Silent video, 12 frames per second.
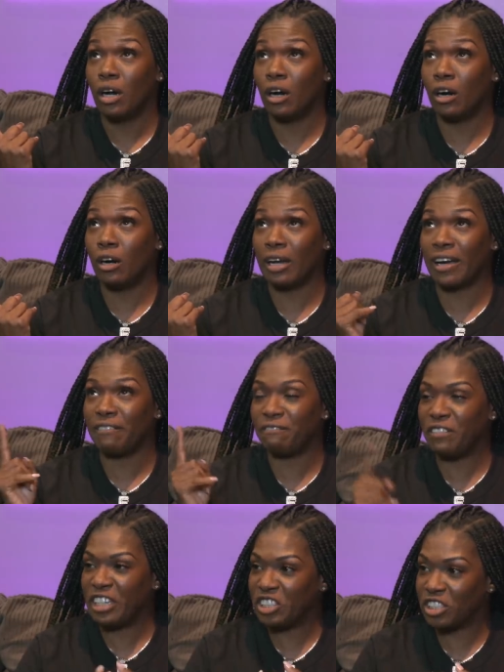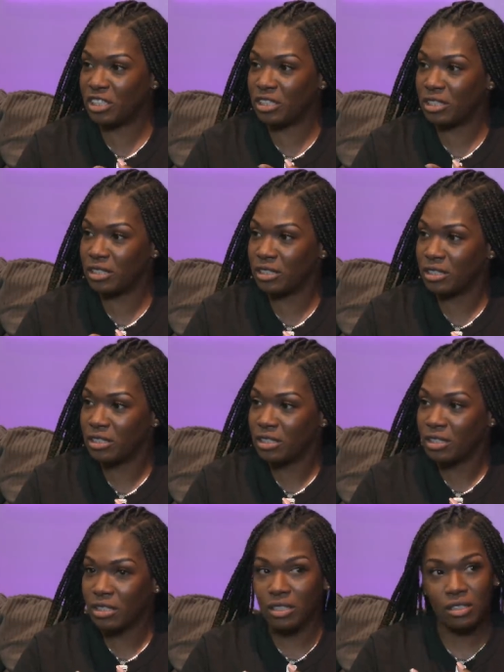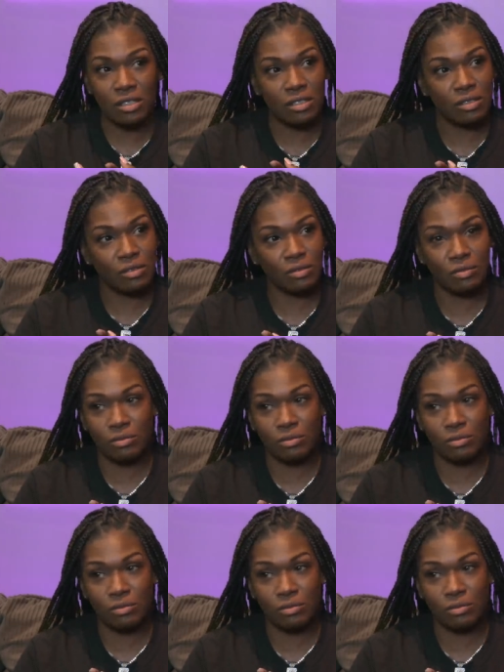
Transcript: uh, like fishes. See, dogs. You can